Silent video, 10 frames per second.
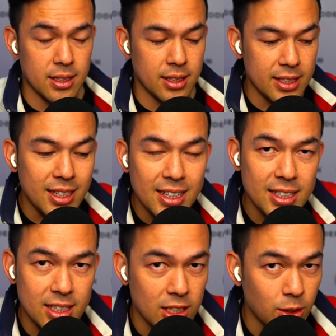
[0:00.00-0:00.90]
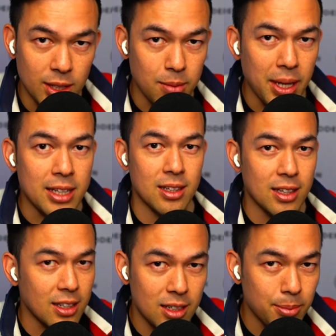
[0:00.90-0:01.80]
doesn't necessarily mean
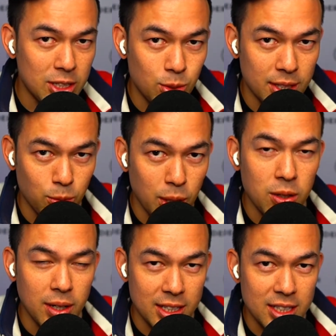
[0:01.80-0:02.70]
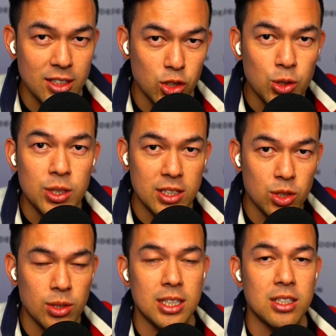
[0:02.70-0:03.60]
that they're going to be doing well a year, 2 years,
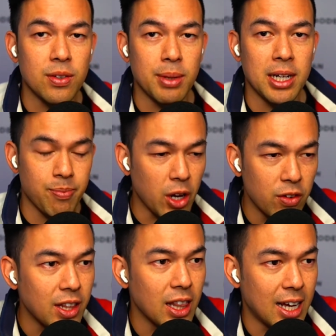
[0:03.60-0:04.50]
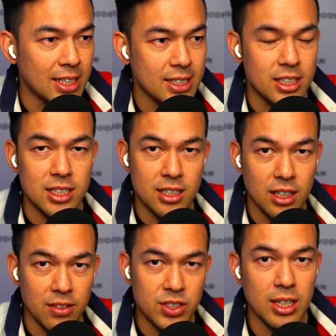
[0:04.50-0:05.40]
3 years from now. Over the last 6 years,
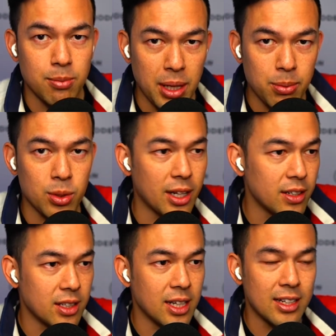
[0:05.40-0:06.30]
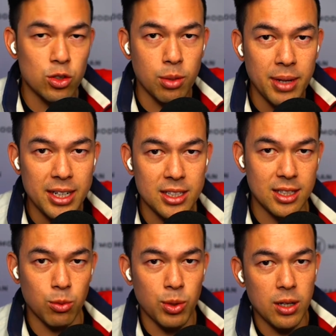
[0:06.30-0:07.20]
I've seen people that have done
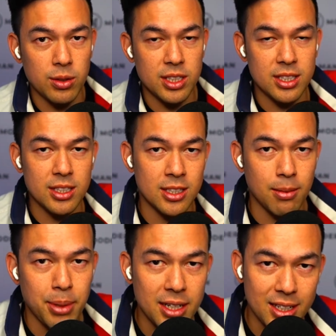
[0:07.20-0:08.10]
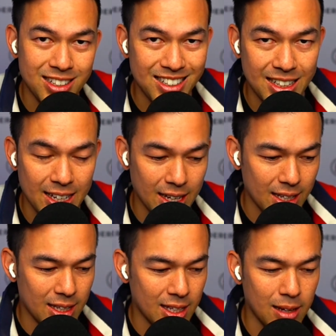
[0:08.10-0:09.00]
tremendously well just disappear into
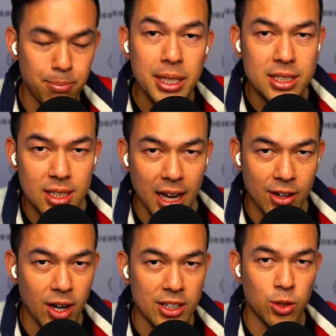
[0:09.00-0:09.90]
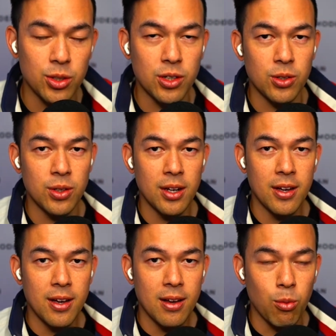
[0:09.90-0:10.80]
the abyss. I don't know
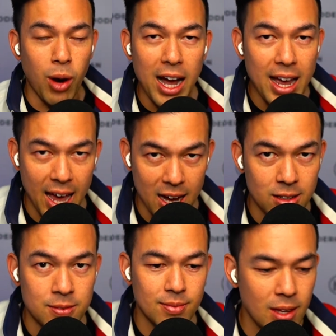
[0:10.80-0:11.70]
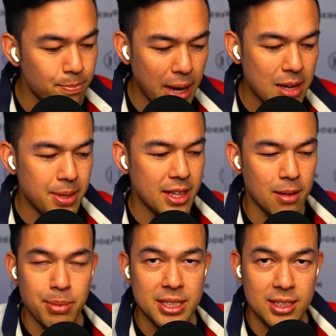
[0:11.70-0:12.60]
why, how. Maybe
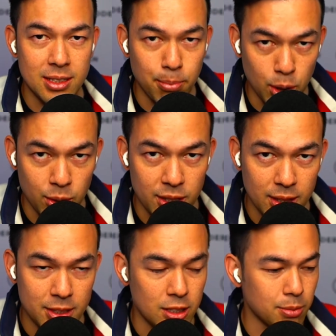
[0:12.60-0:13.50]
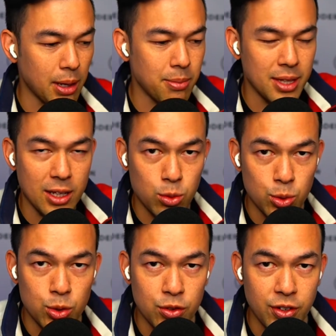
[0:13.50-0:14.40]
their business imploded on themselves. Maybe they
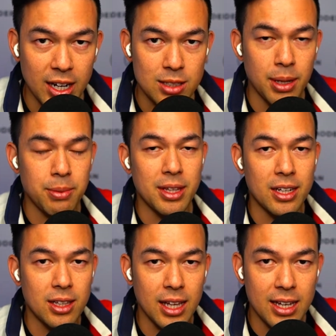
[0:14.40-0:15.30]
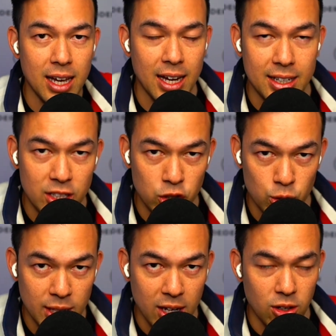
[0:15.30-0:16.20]
grew too fast. Maybe they had
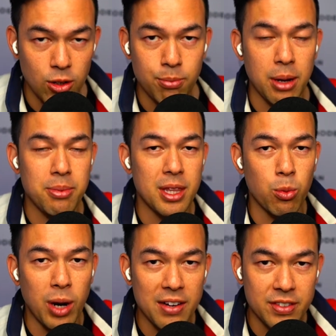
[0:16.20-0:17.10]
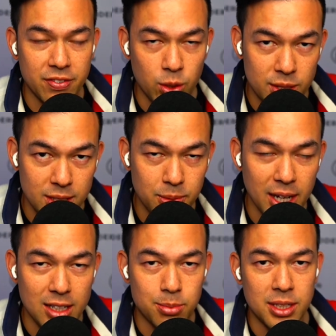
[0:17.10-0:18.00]
issues at home. Maybe their wife divorced them or
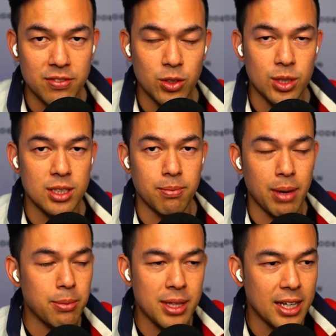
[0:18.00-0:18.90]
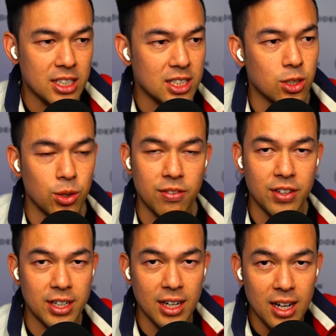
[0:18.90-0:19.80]
husband divorced them. Maybe they just thought,
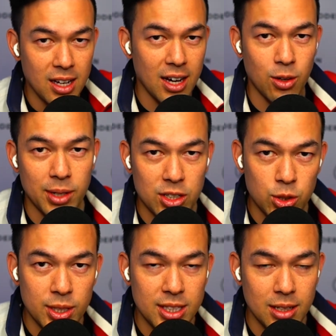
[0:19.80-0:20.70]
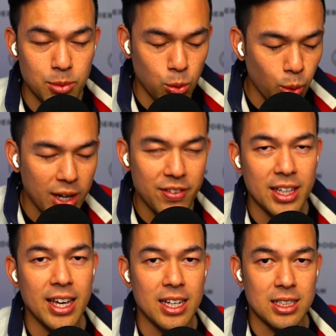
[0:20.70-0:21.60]
I don't want to do this anymore. Whatever the
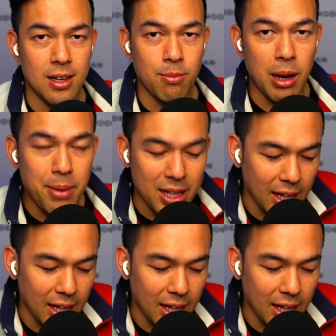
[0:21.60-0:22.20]
case might be,